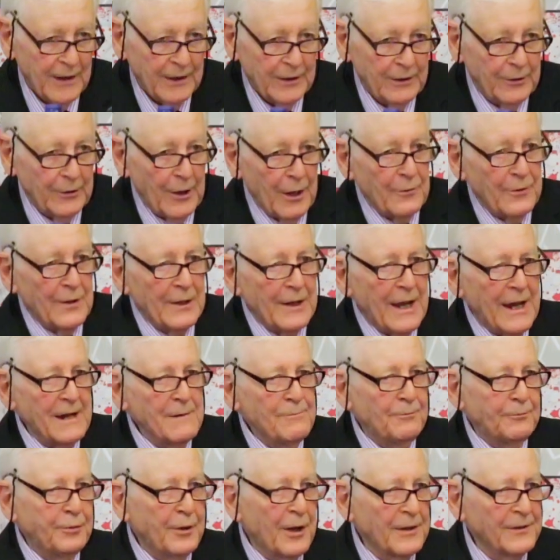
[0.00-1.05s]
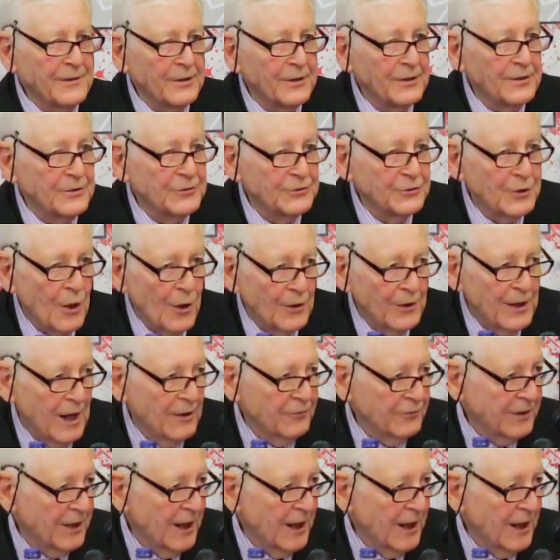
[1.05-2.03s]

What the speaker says: You know, the late President John F.